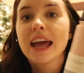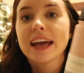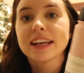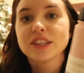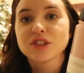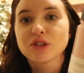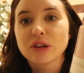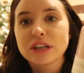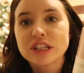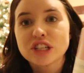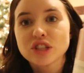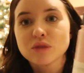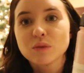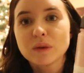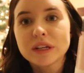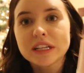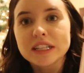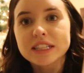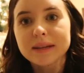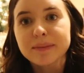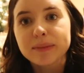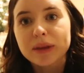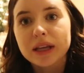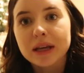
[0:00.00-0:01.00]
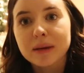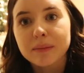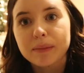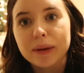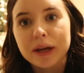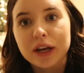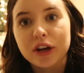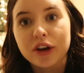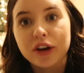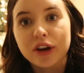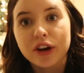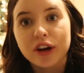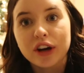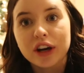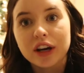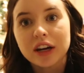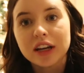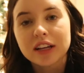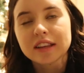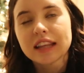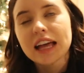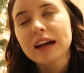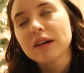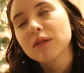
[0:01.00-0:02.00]
And so I just wanted something bigger.
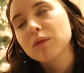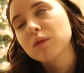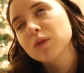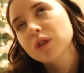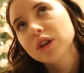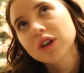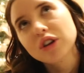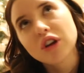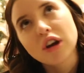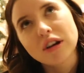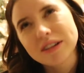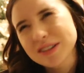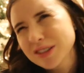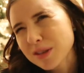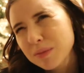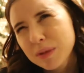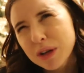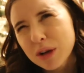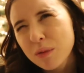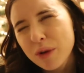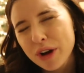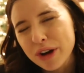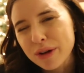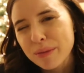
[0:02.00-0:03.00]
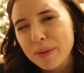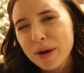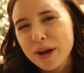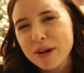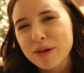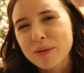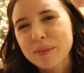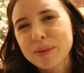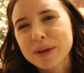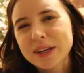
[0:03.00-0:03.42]
That could also be a water bottle,